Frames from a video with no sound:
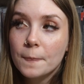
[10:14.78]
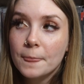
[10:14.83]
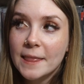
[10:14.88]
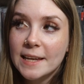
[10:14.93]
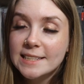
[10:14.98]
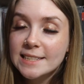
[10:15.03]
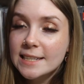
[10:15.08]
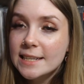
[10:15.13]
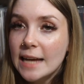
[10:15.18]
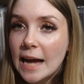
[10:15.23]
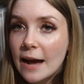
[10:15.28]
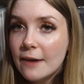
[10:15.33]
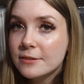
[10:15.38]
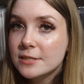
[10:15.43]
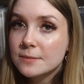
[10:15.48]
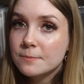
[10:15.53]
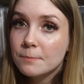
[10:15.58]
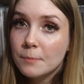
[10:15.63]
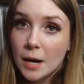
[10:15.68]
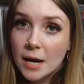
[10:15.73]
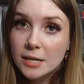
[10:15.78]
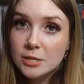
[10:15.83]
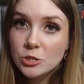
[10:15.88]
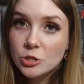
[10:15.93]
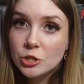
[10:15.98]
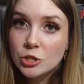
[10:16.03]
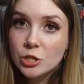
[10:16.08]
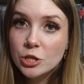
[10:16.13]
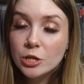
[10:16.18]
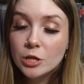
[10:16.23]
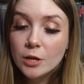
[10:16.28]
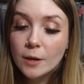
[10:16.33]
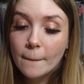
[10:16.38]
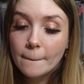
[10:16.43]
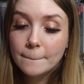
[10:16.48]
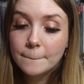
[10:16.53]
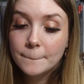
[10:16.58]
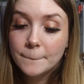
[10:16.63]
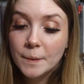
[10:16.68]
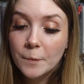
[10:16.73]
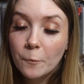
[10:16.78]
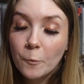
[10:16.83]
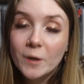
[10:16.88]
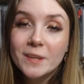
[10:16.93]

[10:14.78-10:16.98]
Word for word: they didn't have as much, but